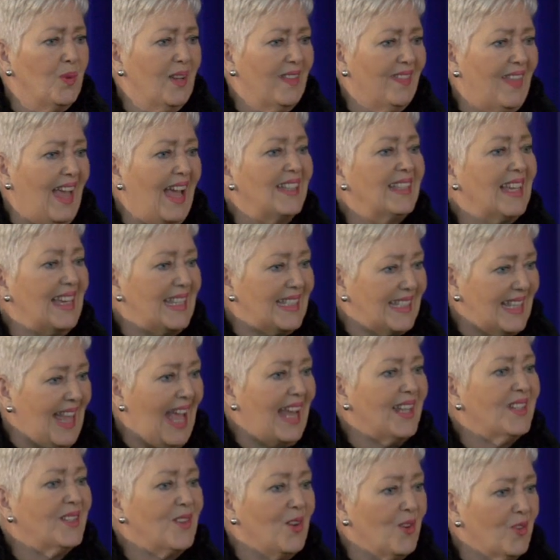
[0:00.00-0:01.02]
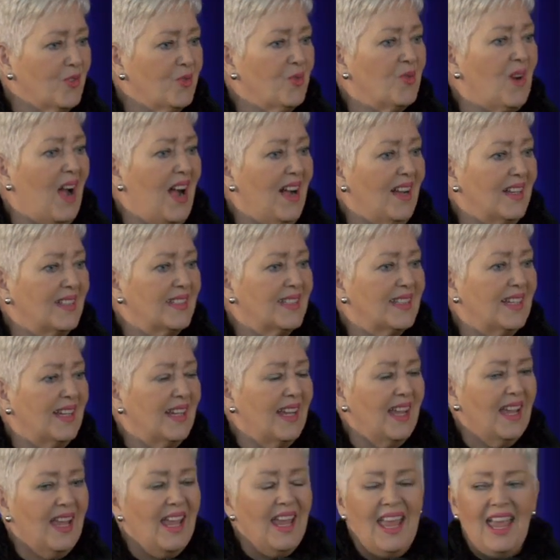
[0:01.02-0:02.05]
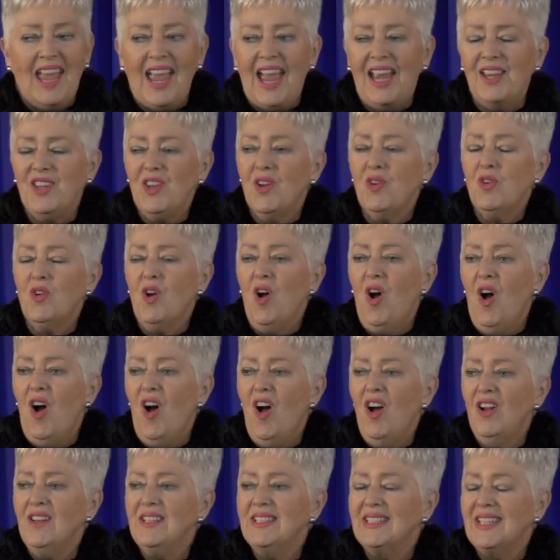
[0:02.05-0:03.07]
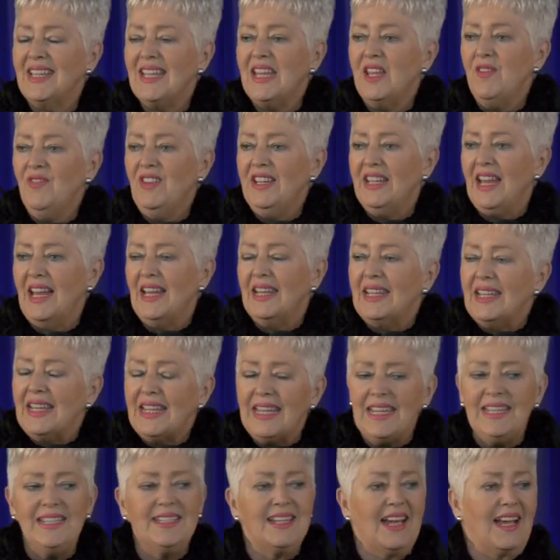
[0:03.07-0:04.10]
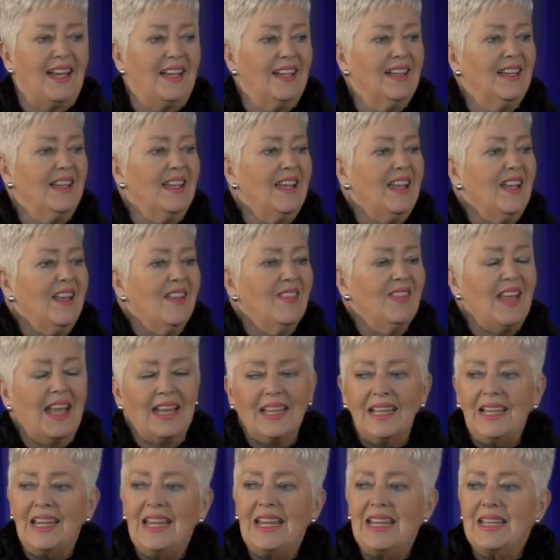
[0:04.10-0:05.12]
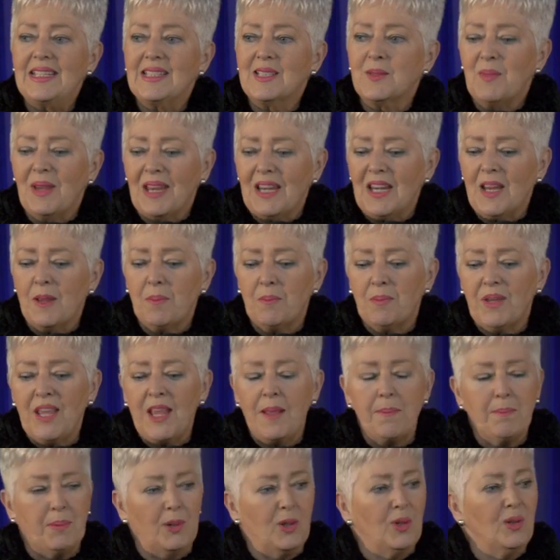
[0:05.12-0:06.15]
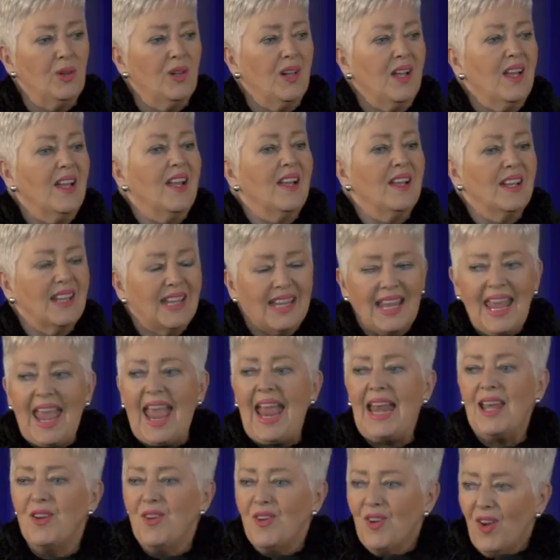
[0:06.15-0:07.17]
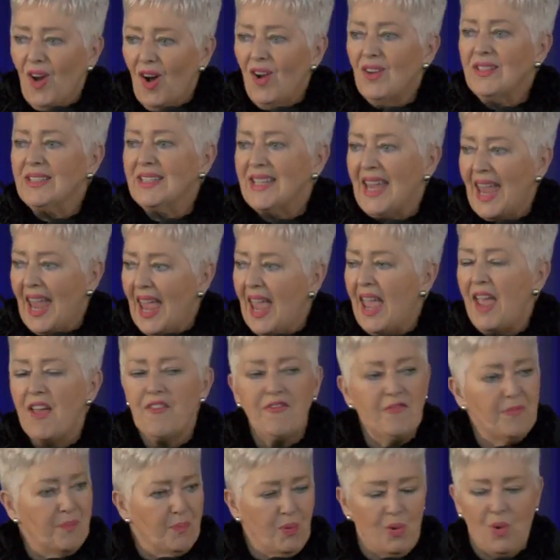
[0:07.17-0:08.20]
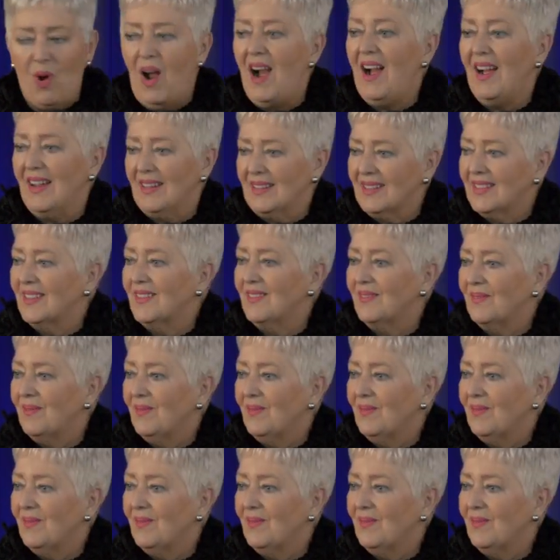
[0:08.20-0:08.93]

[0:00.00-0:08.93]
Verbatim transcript: with that. Is that not right? And you can't, even a leader that leads many people, cannot have pride